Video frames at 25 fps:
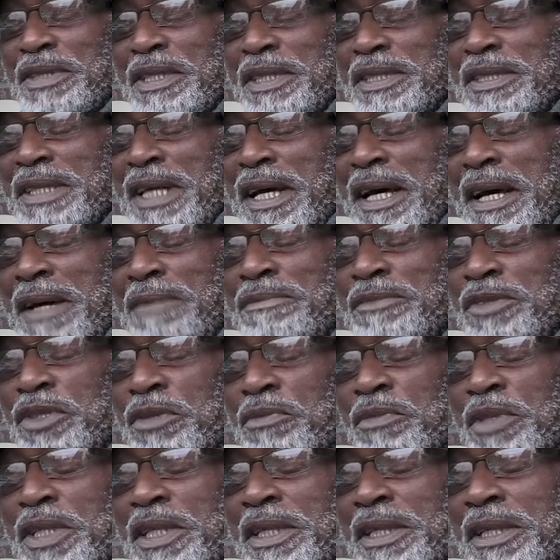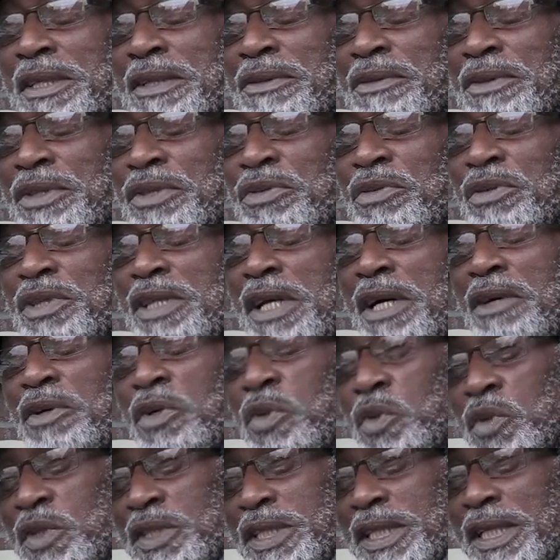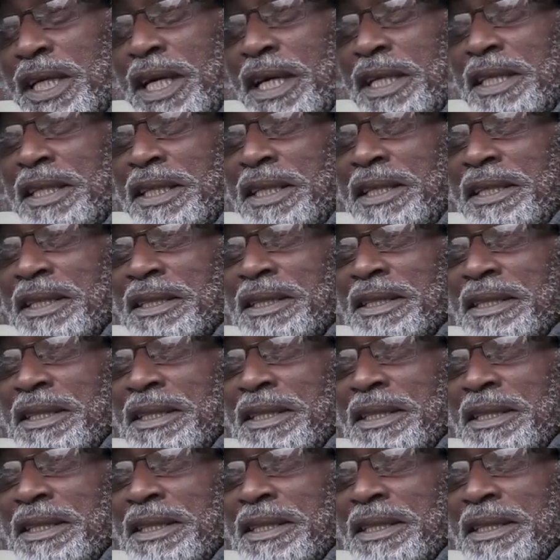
things that happened to me, which was a good thing I think,